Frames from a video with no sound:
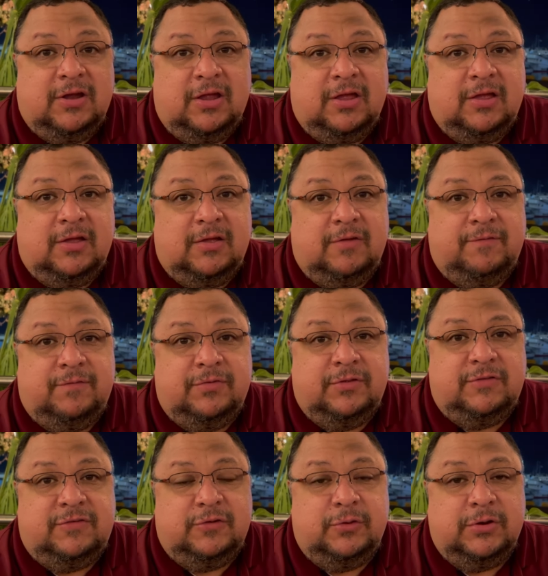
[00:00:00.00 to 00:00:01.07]
of the
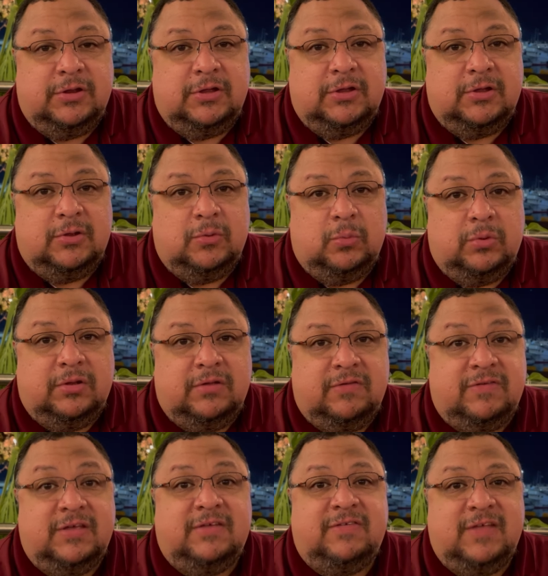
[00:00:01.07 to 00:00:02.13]
tuna was
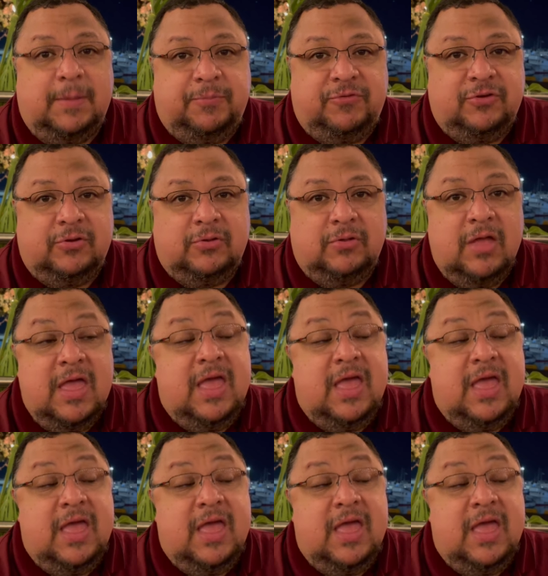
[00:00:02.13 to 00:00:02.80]
exceptional,